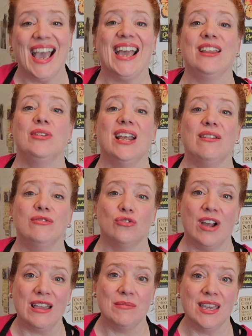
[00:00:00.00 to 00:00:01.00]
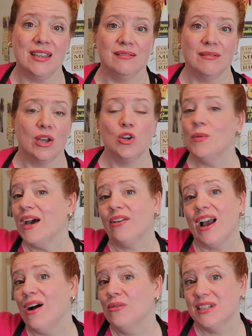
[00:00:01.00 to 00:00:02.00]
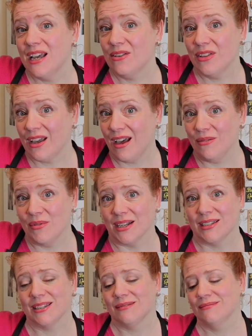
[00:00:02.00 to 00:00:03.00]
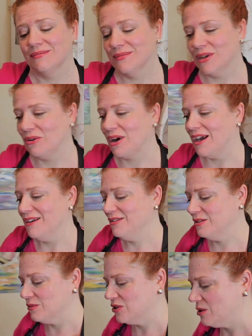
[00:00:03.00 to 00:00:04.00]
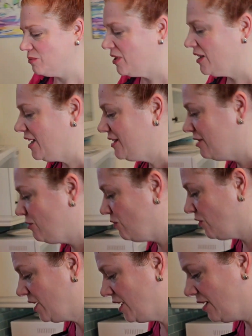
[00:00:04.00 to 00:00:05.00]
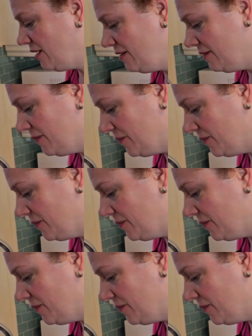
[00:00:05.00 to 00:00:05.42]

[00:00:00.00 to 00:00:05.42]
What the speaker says: and you'd have dry meat, no matter how tender the cut was. Okay, so I'm just gonna place it over here.